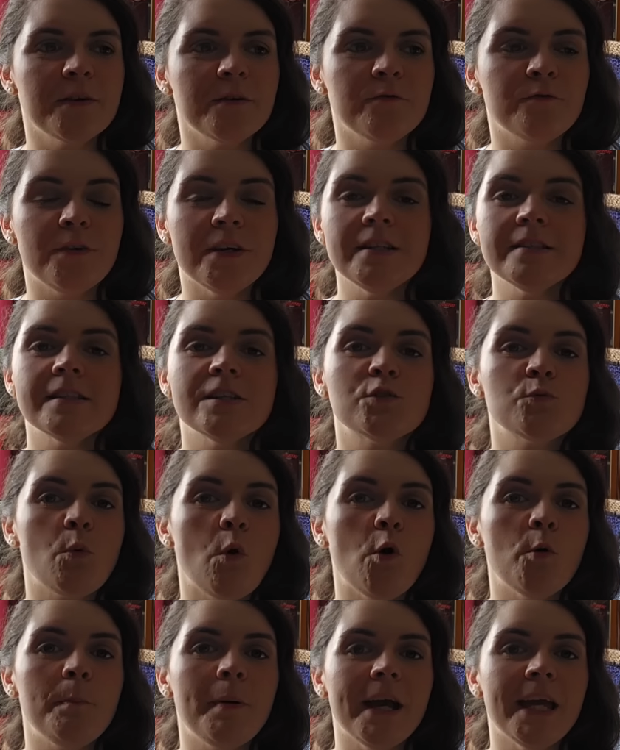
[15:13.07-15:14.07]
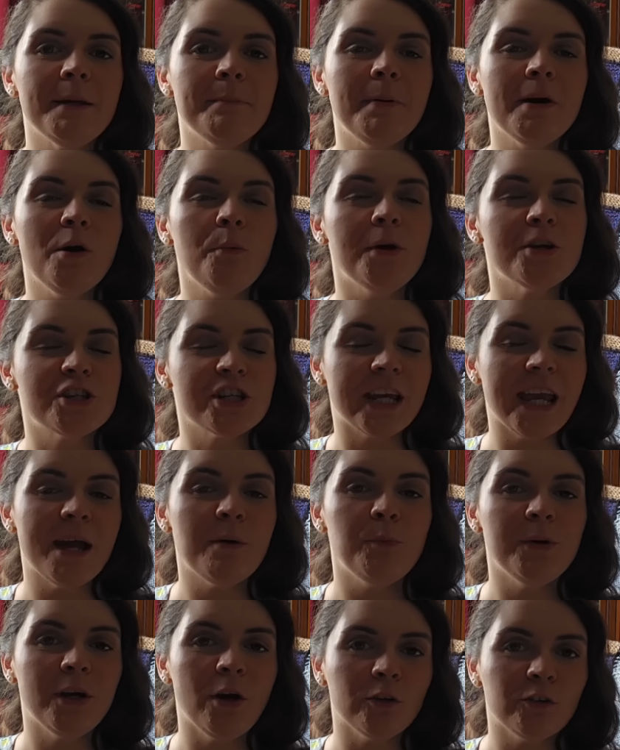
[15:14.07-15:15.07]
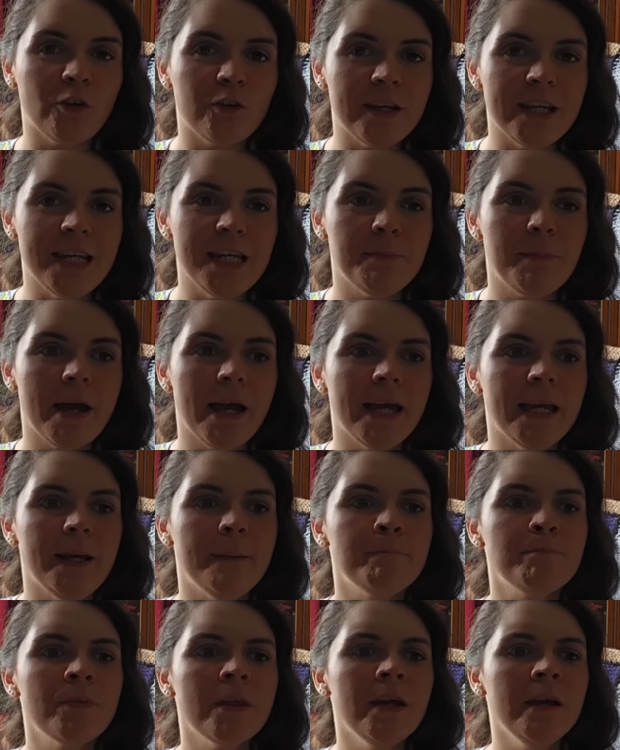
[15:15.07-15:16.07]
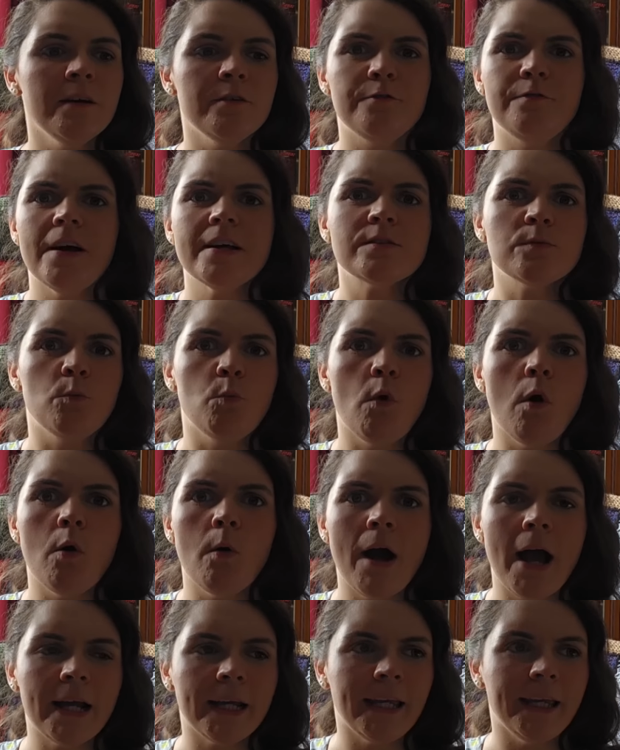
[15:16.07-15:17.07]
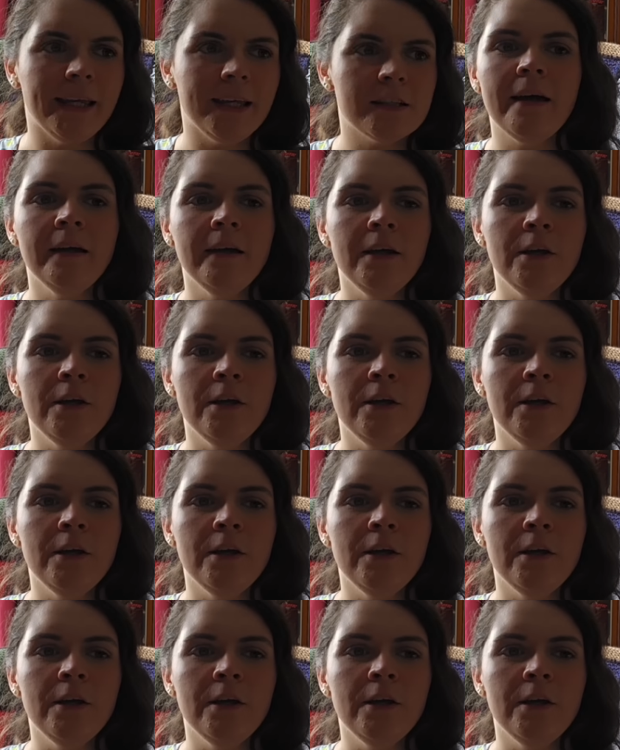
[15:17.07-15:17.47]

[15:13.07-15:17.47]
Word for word: vintage wallpaper, which again we got on eBay, pheasant wall hangings.